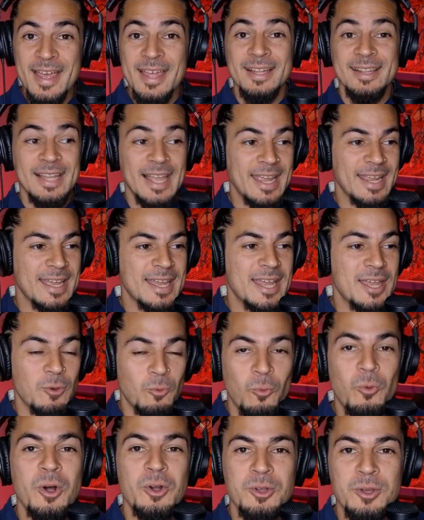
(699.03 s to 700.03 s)
Like,
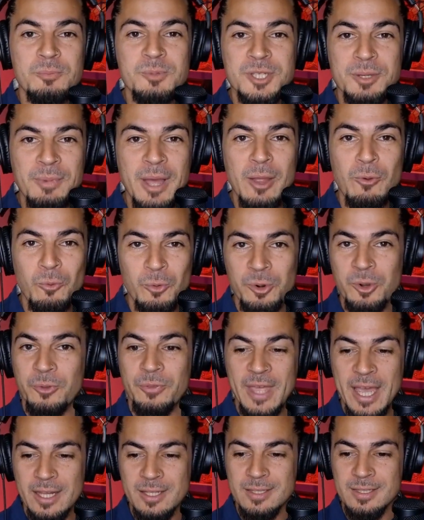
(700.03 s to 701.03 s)
welcome to my
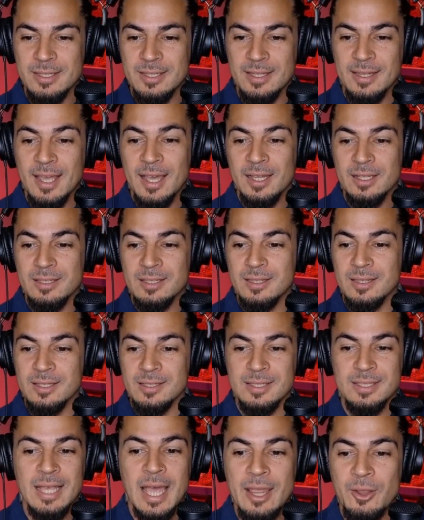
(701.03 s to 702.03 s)
world. That's the
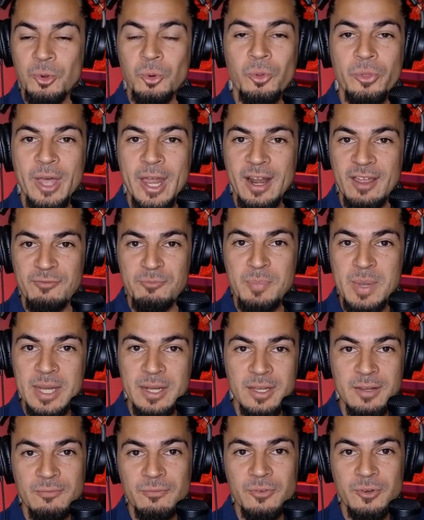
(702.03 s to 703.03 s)
cycle that I've
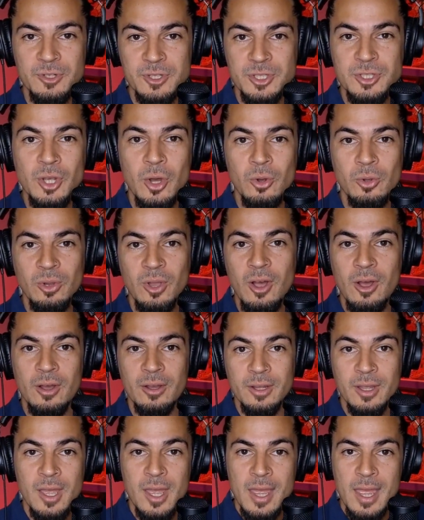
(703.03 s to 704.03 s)
been in for so
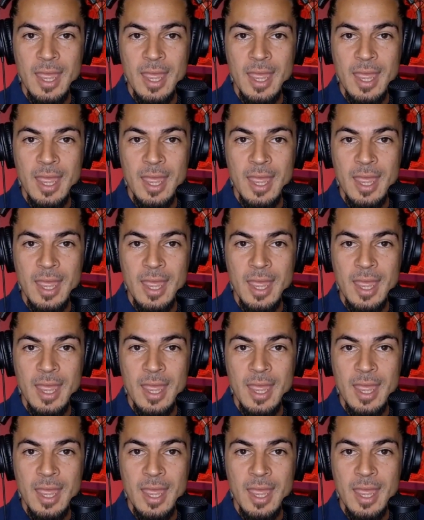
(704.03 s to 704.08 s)
long.